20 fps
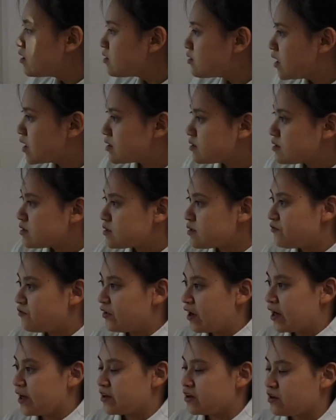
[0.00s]
let's
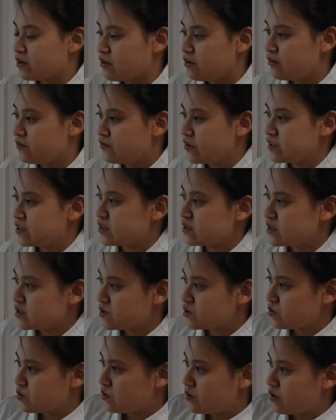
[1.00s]
find the
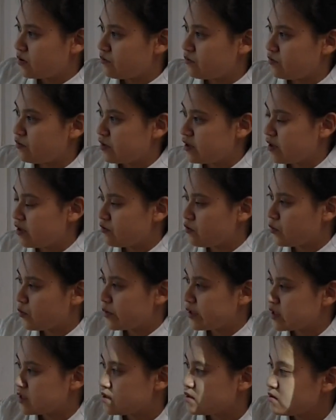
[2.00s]
co-vertices, and here will
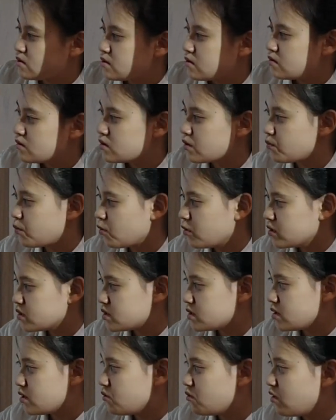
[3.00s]
be the point
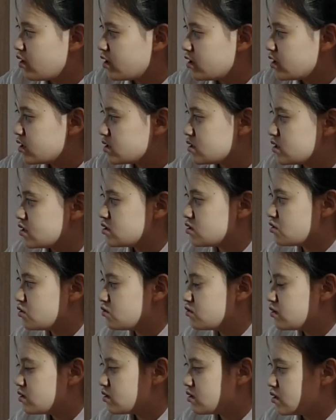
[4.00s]
C1 and
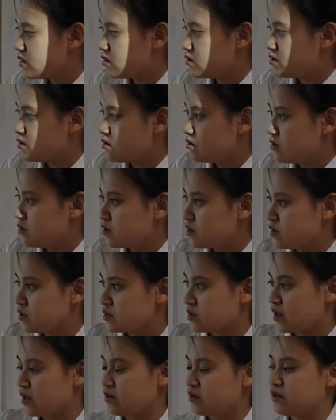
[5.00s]
C2. It's
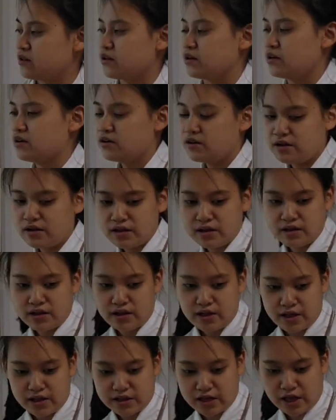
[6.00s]
kind of there.
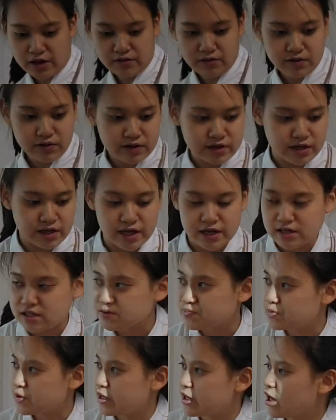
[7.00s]
And now I'm gonna
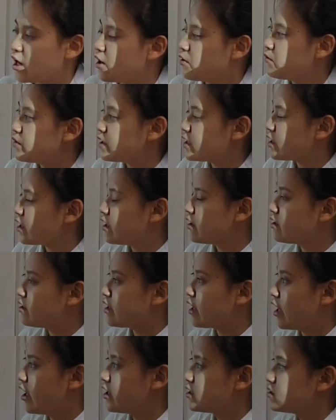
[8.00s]
explain how we can
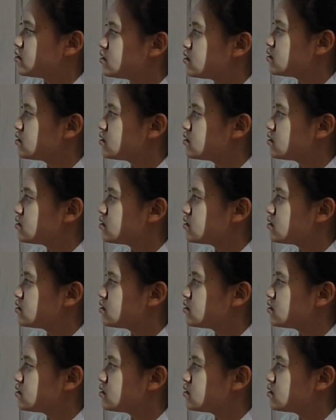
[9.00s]
get